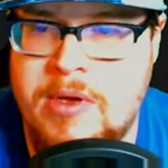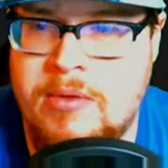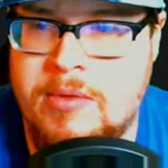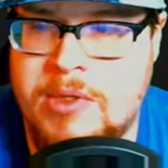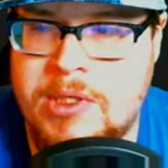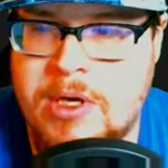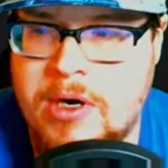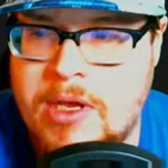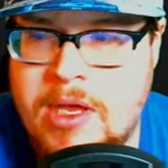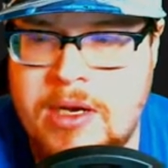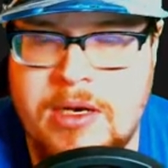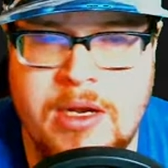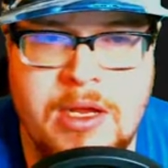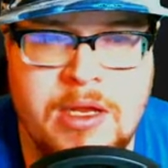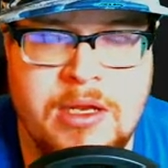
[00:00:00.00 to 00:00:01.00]
Start
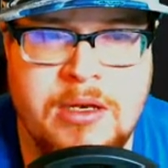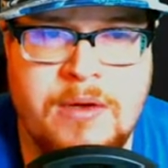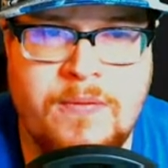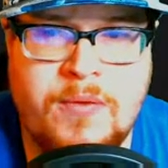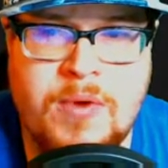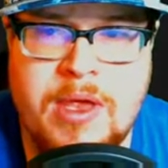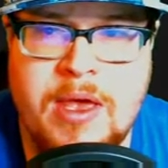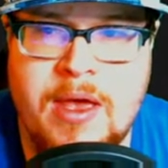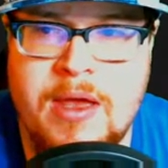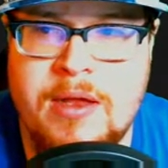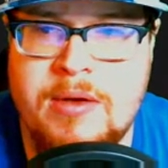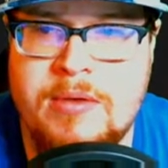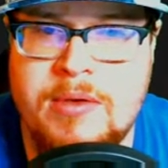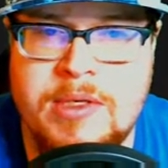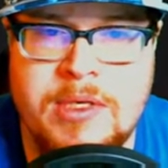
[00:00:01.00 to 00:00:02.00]
getting in if we
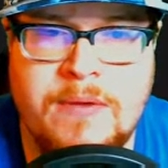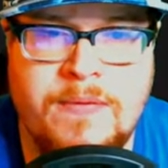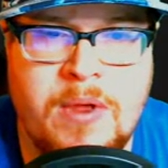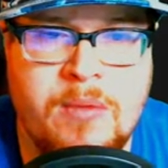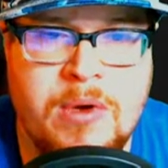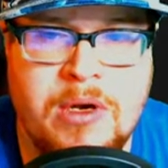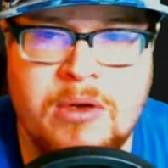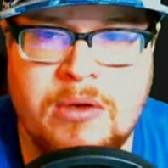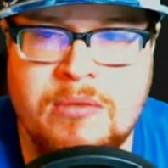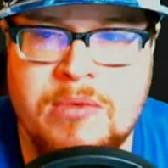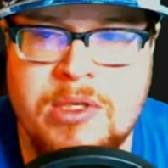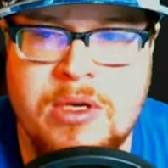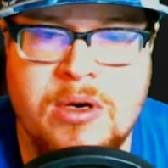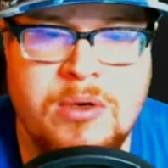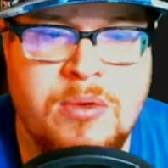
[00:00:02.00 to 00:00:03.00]
can, see if they want to
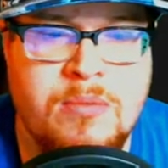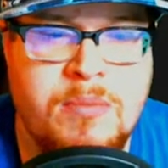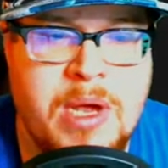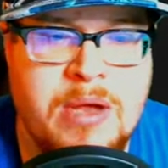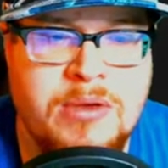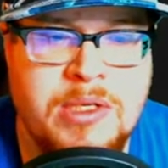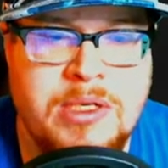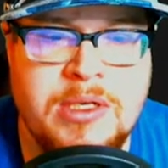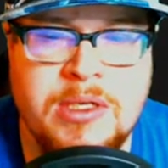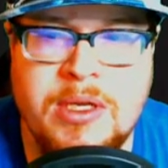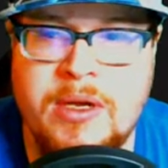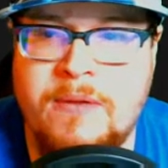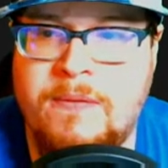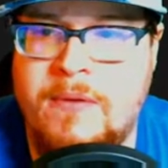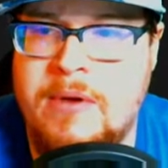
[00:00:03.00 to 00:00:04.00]
start doing bouncy
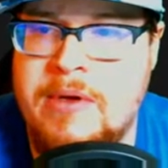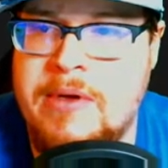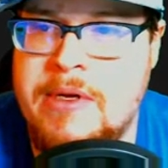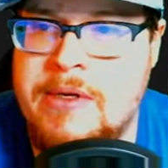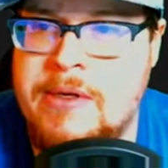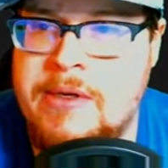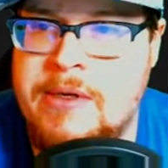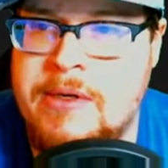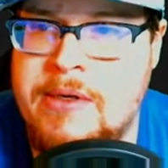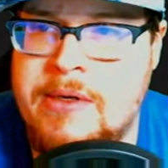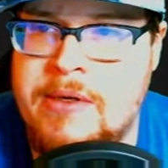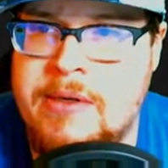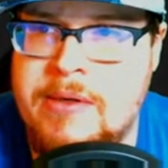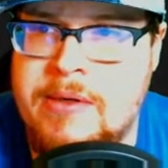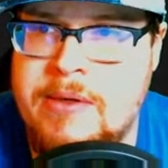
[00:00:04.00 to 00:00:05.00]
stuff,
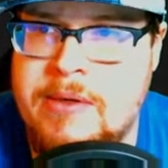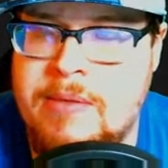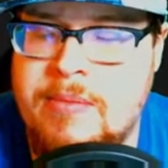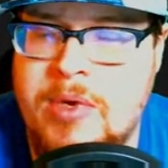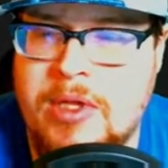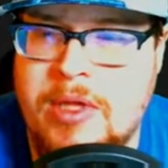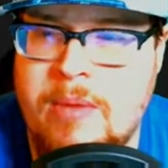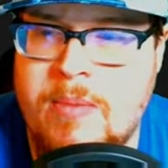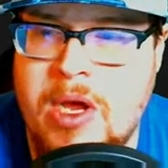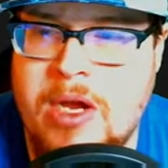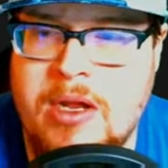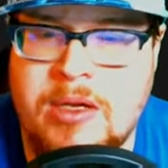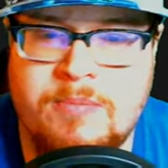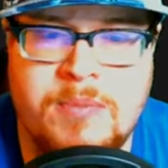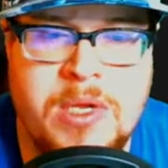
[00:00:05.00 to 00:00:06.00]
but they might
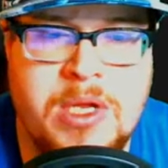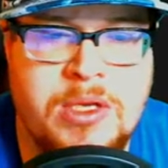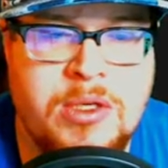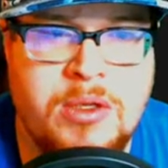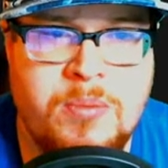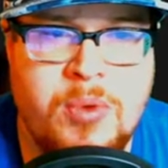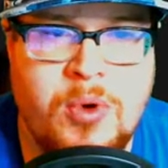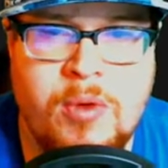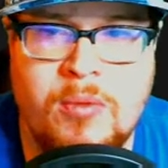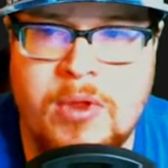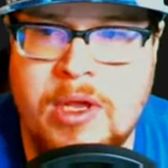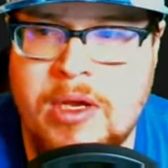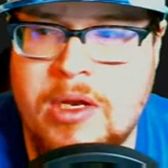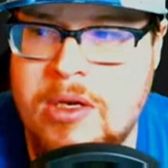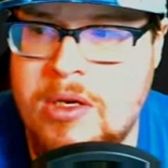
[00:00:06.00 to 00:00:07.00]
not be to the point where
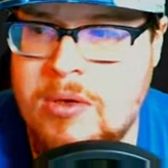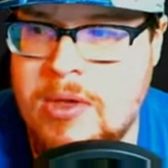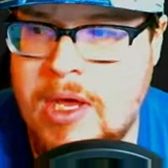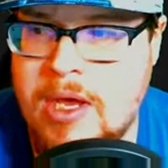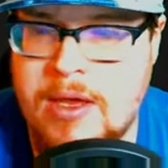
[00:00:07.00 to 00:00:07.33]
they can do that